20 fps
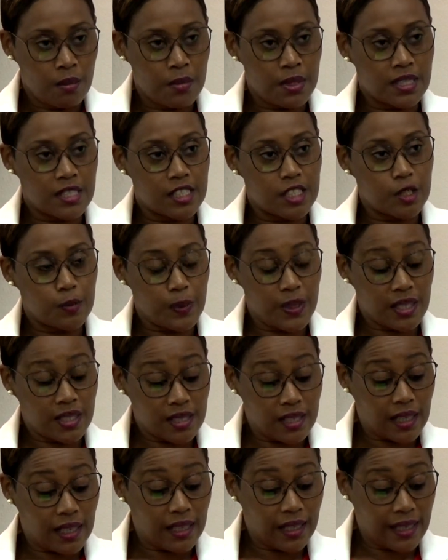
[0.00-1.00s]
Mr.
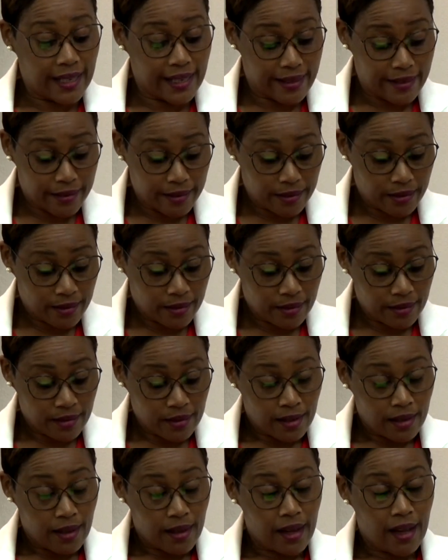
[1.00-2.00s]
Speaker, clear
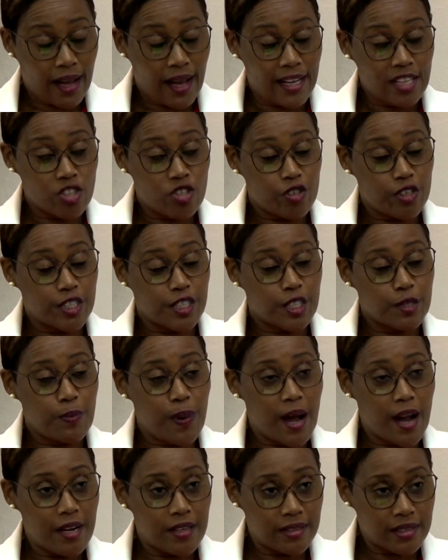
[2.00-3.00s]
and
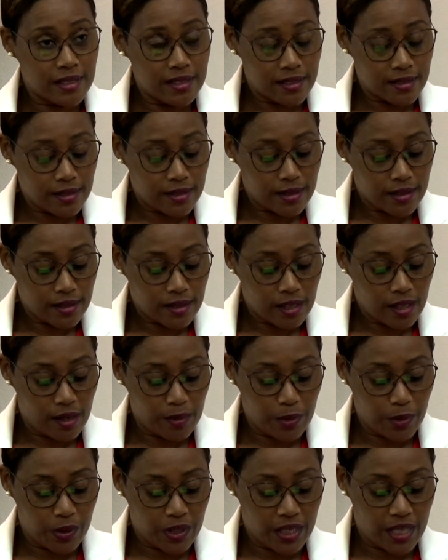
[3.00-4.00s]
transparent
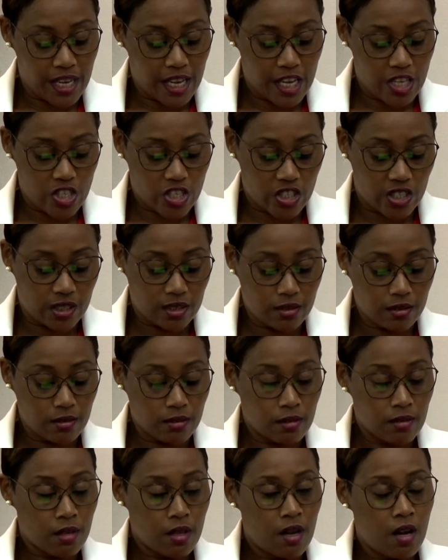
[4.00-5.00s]
communication
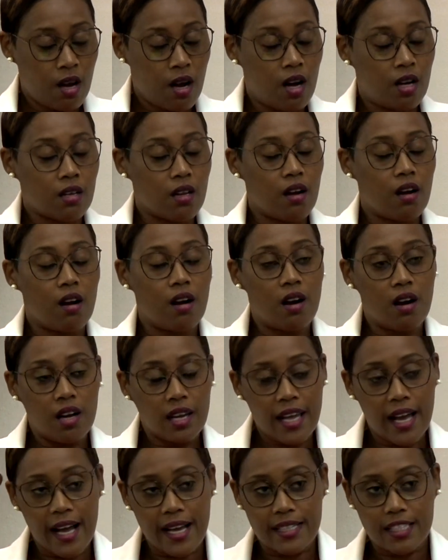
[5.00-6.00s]
on all
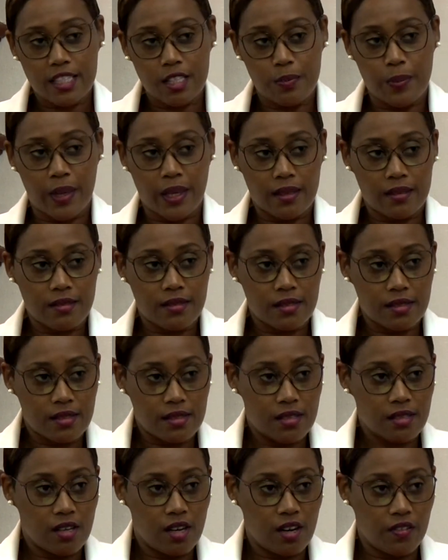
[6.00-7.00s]
aspects
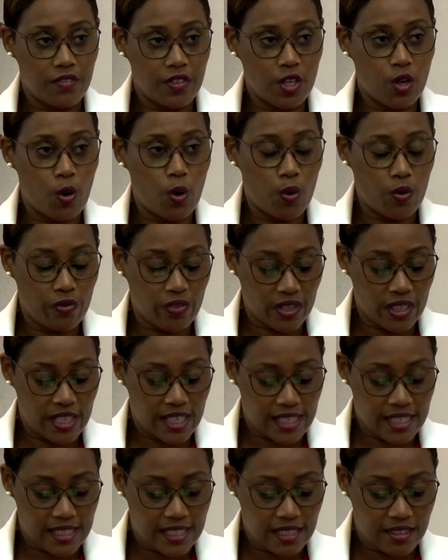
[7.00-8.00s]
of the
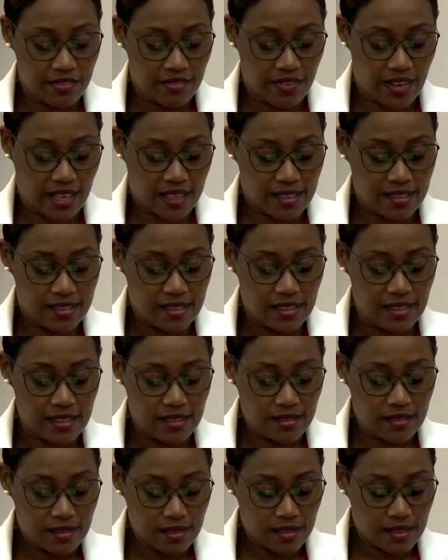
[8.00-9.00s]
COVID-19
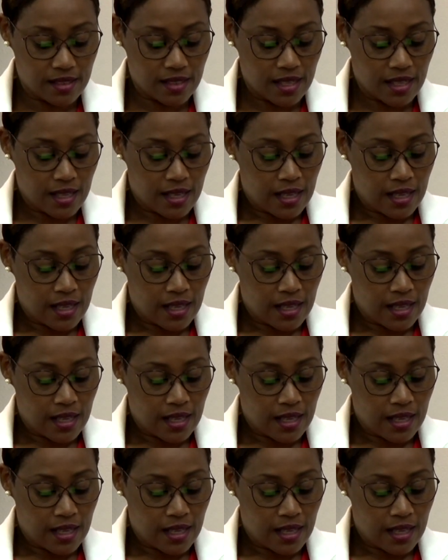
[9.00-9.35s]
vaccines,